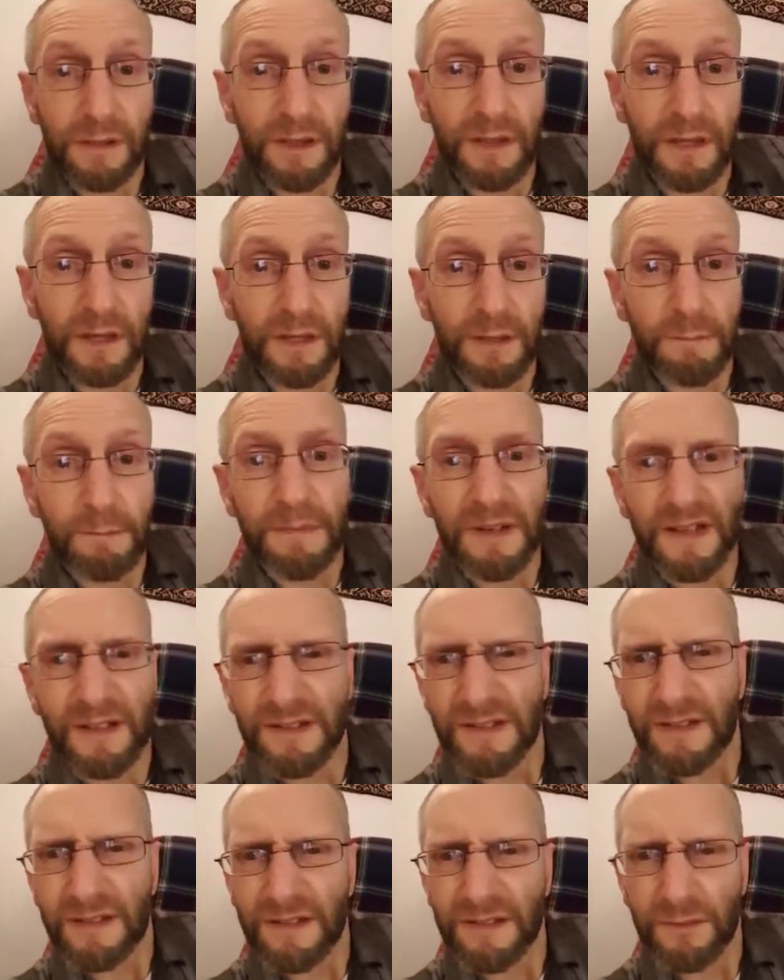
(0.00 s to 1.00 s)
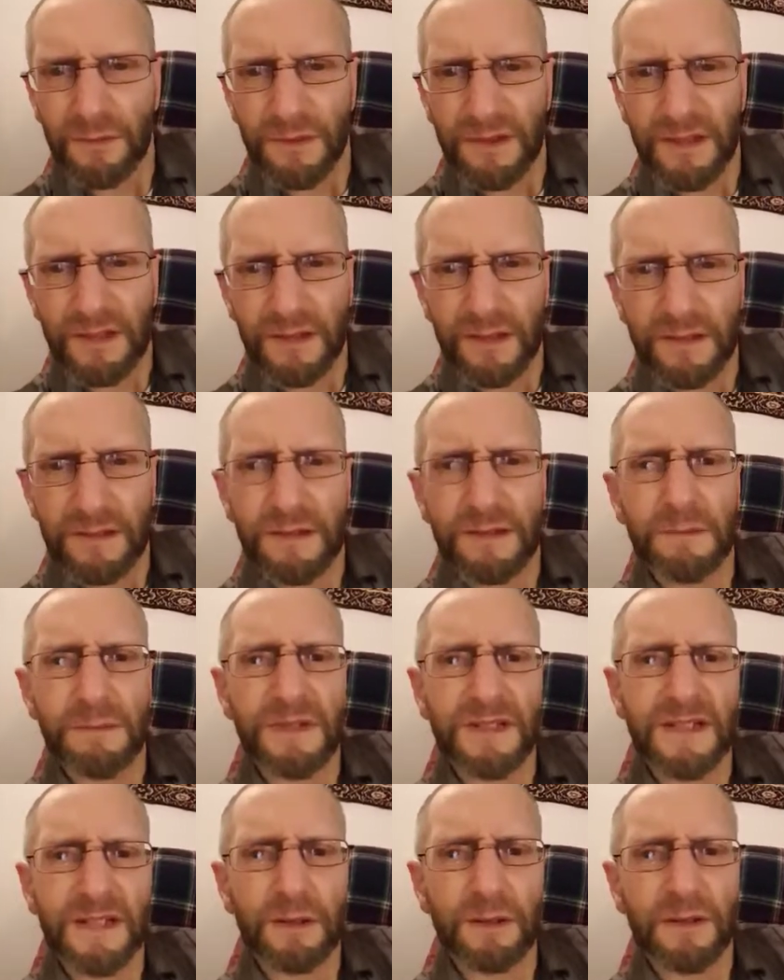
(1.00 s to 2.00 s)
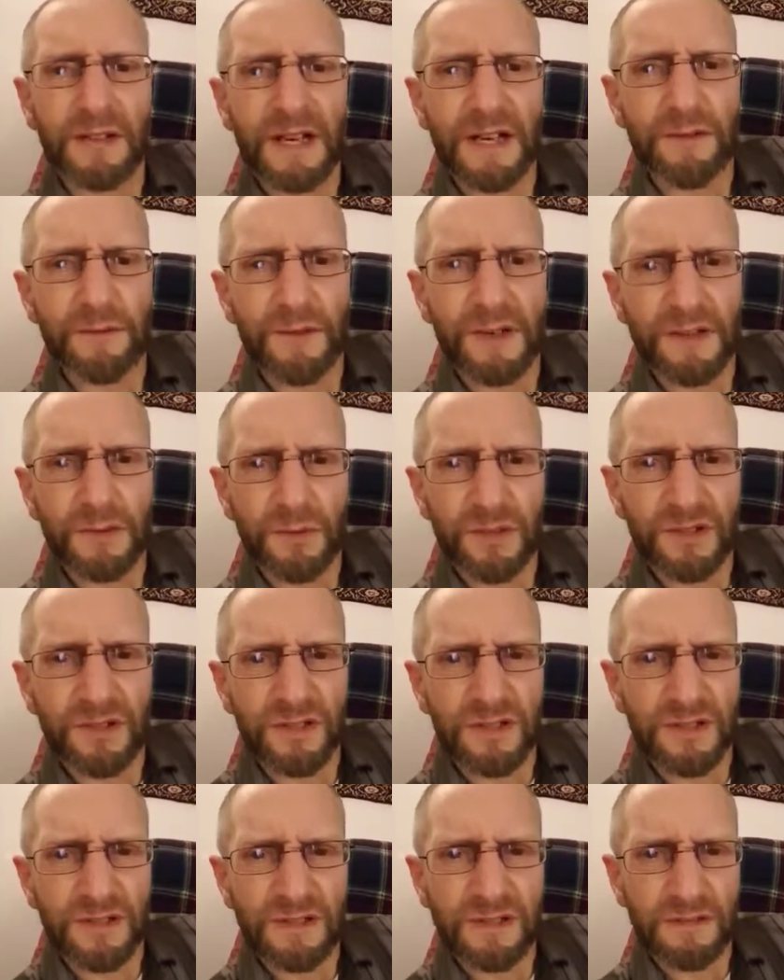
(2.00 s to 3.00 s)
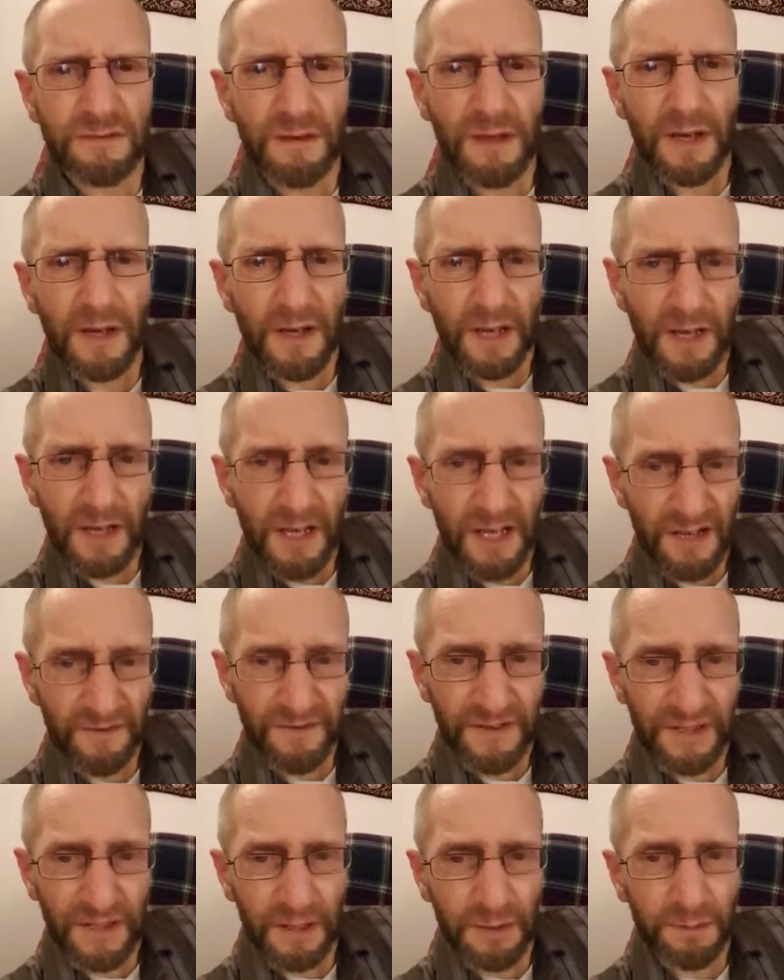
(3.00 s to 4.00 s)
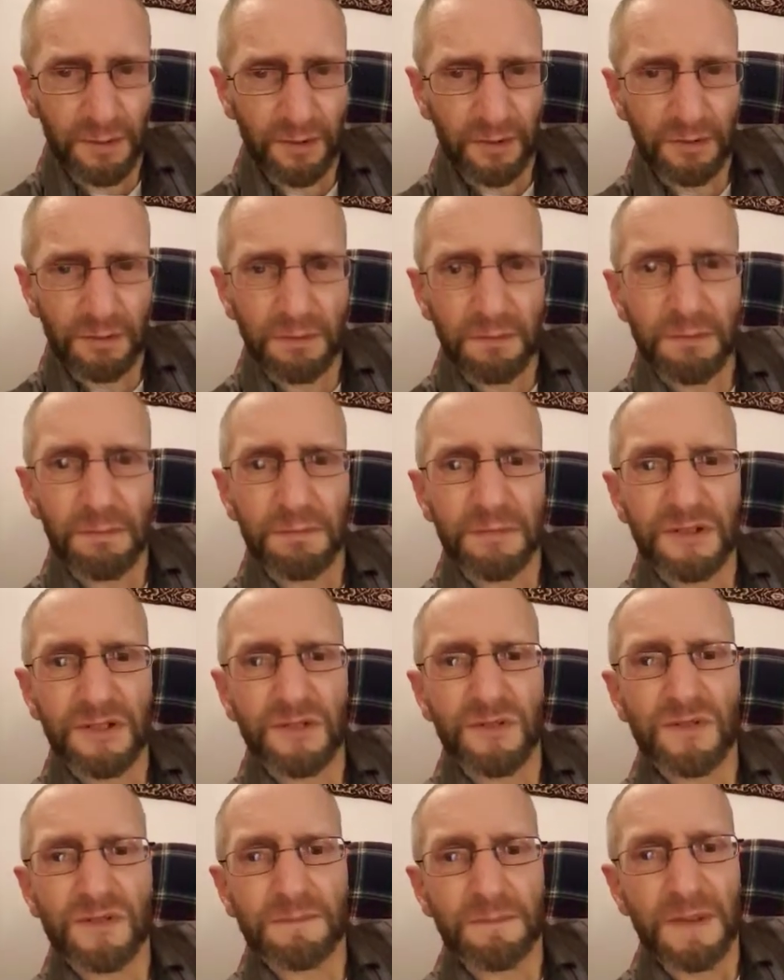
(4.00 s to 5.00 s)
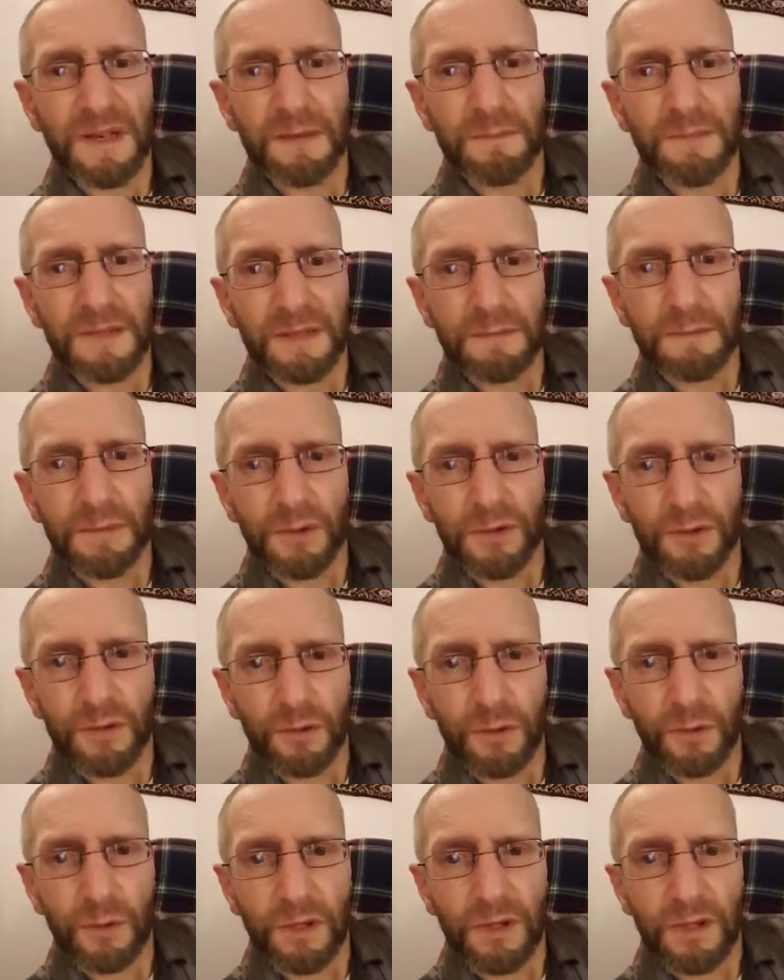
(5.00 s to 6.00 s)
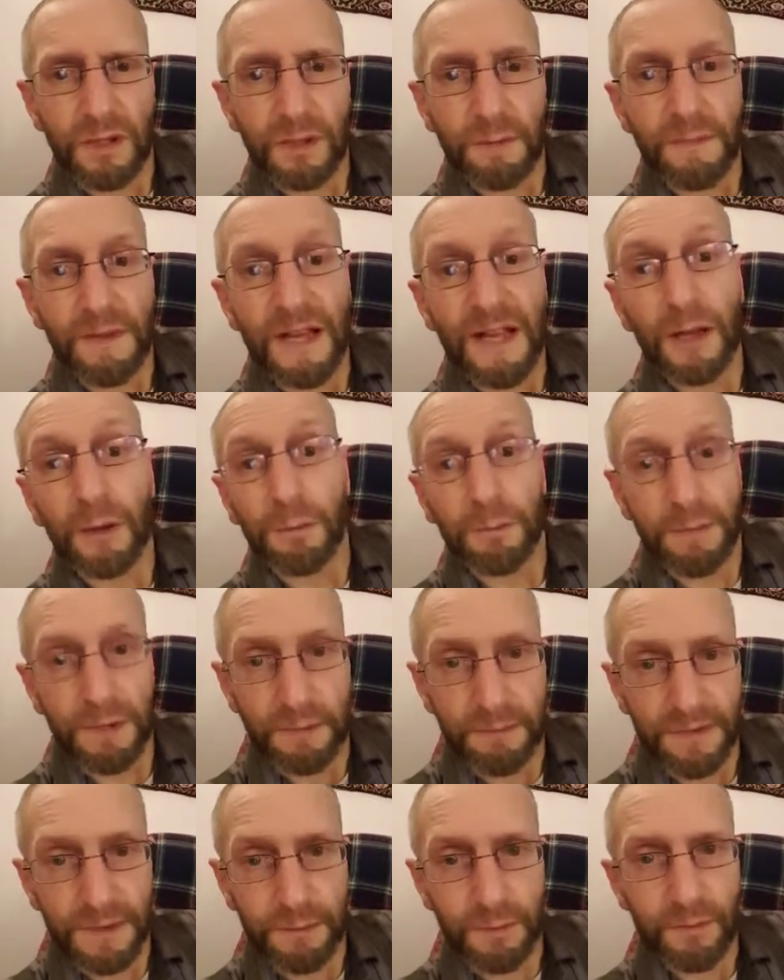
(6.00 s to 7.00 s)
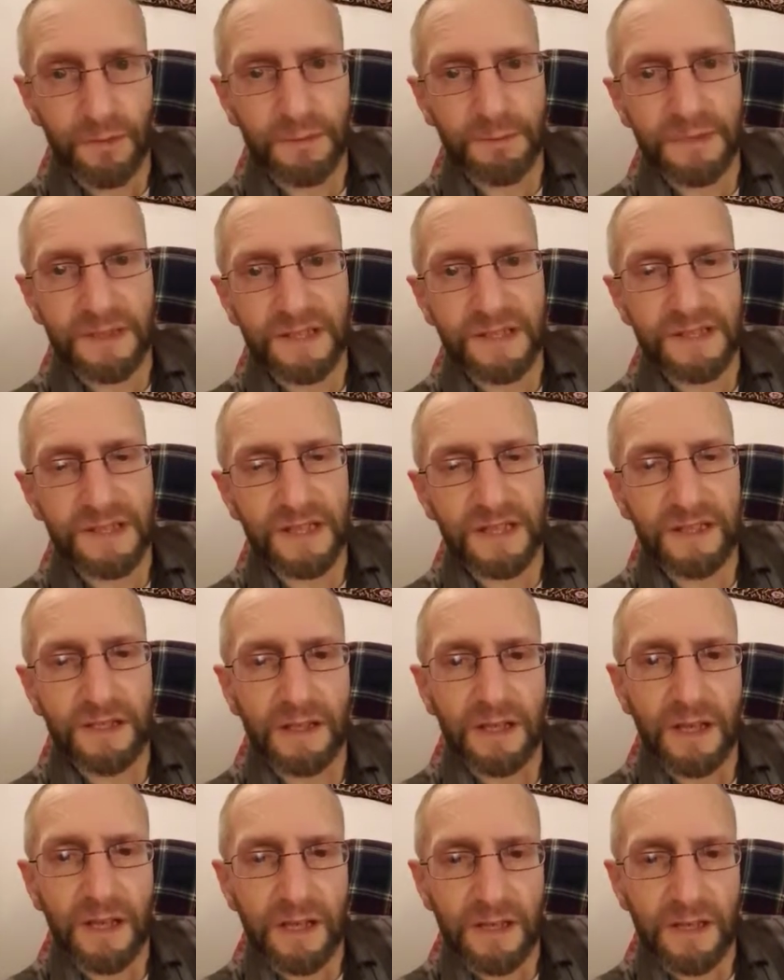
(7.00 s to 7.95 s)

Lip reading: better than the material that I've read, which is available, produced by people who help people with PDA.